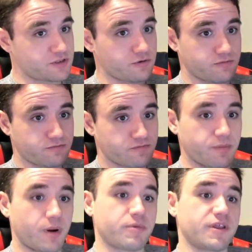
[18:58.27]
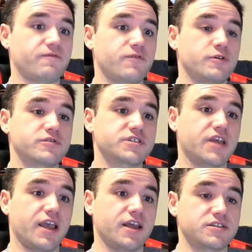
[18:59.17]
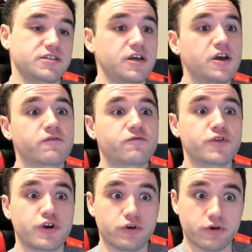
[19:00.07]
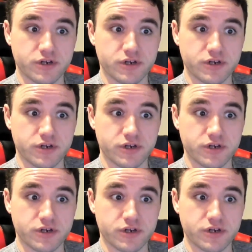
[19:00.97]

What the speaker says: So remember that, folks. And for the